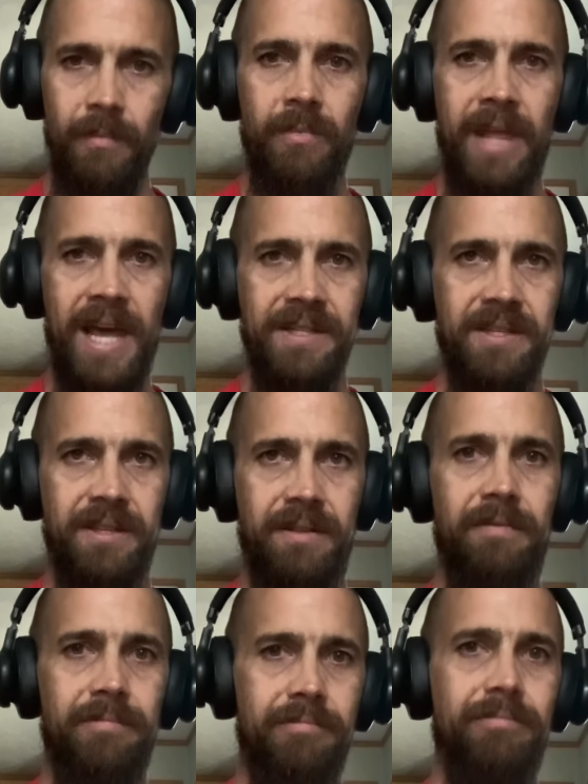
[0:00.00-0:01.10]
That's,
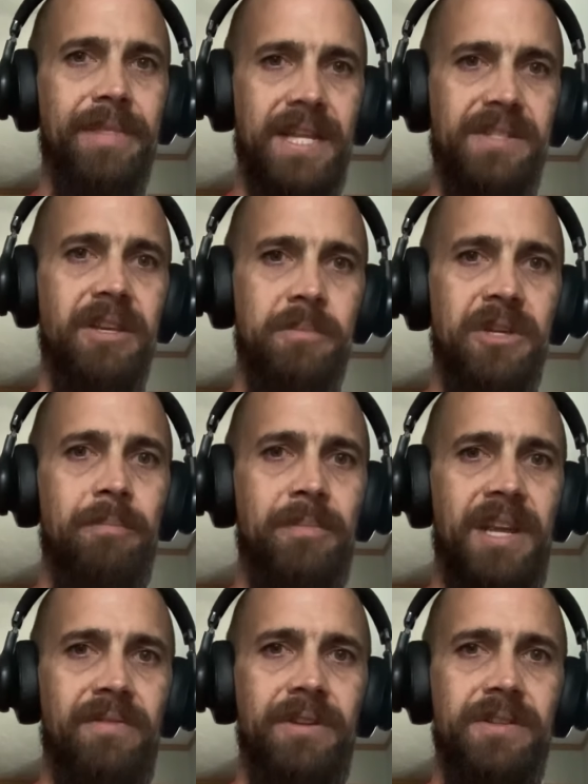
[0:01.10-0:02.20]
that sums up
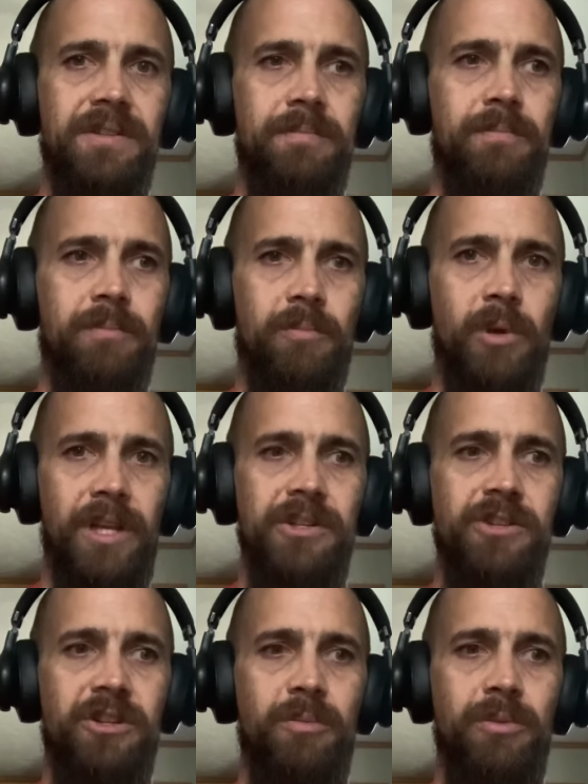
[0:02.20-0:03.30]
David's
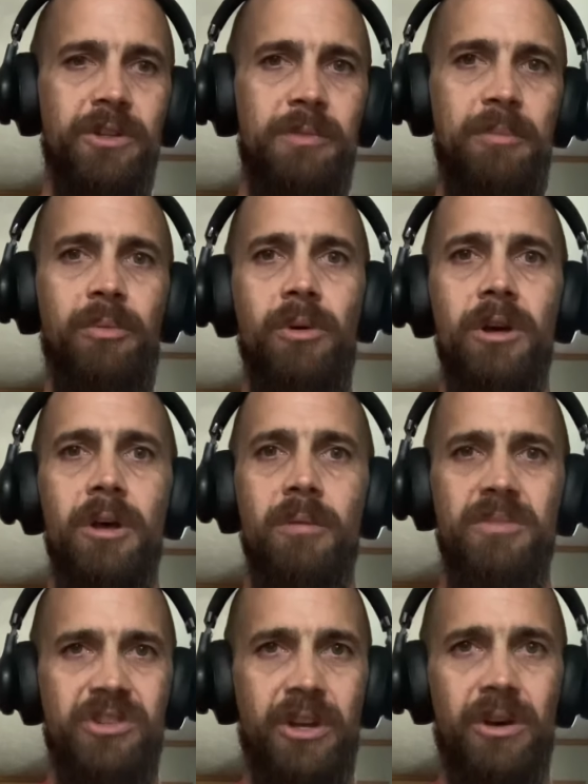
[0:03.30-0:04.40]
relationship with these people.
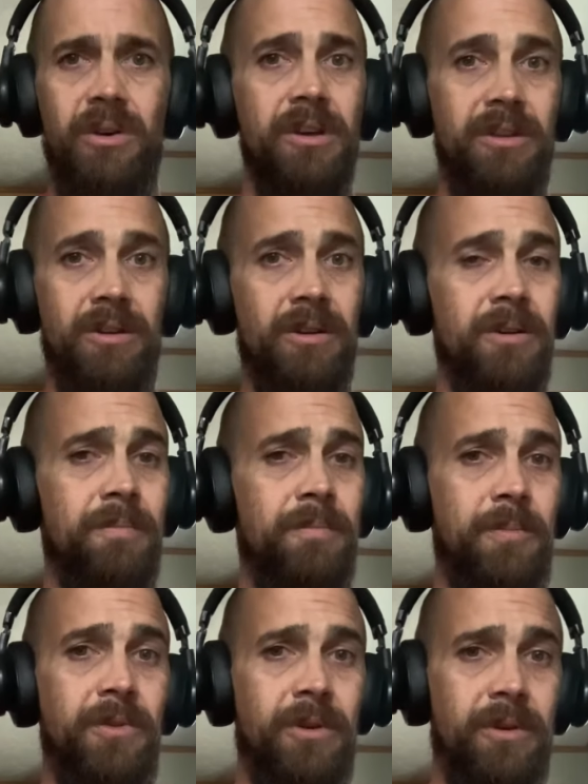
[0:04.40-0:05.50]
Michelle, you're,
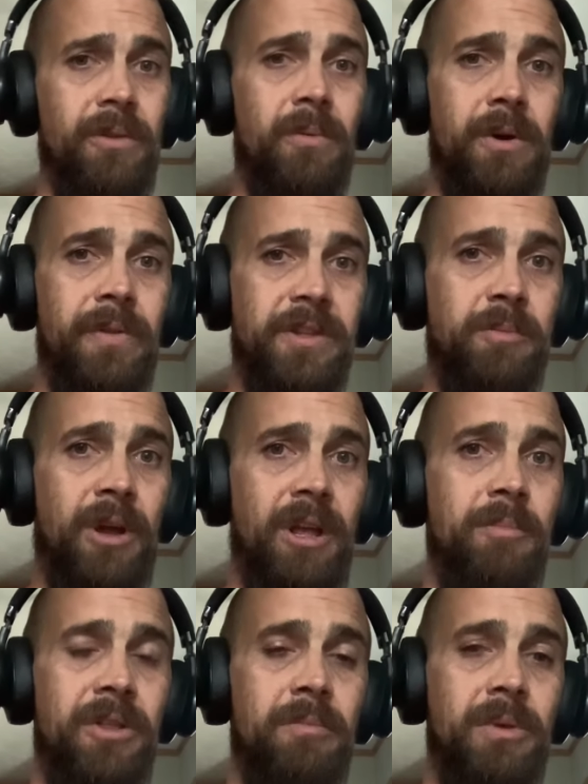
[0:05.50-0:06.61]
you're the one that's probably
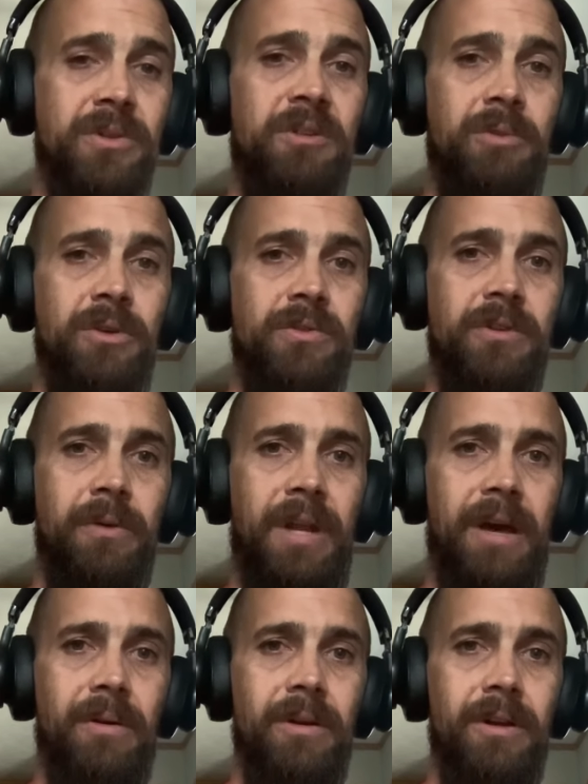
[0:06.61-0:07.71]
been the most abused, no
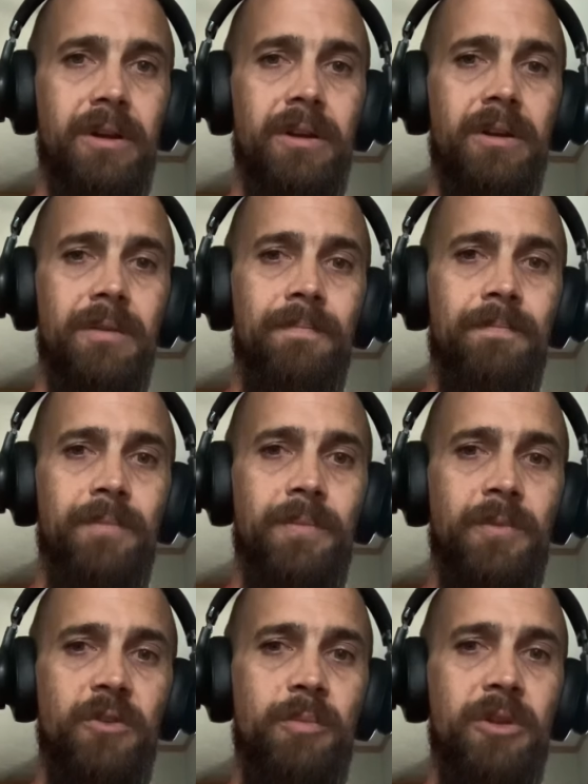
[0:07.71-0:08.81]
doubt.
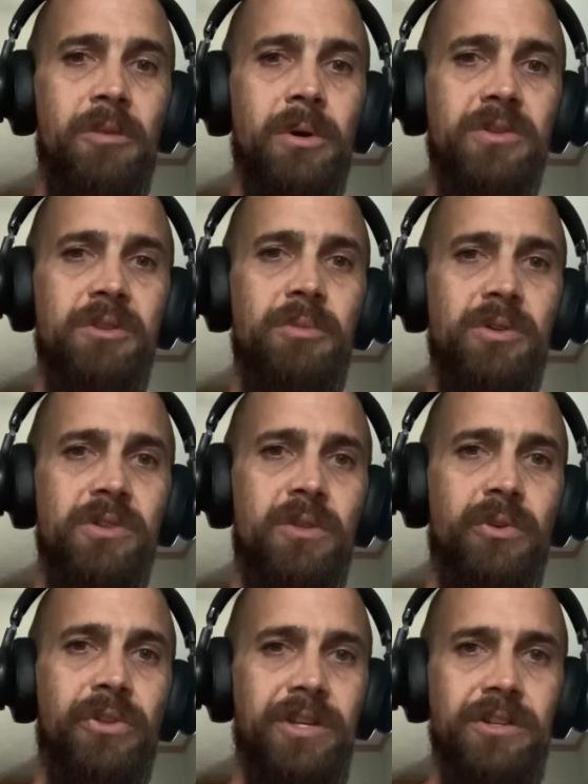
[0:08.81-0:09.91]
You've been the most abused in the
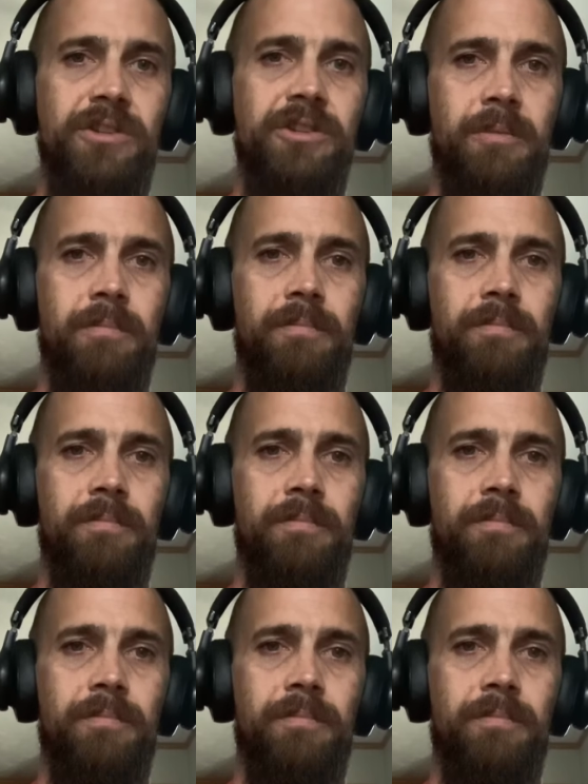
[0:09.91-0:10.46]
relationship.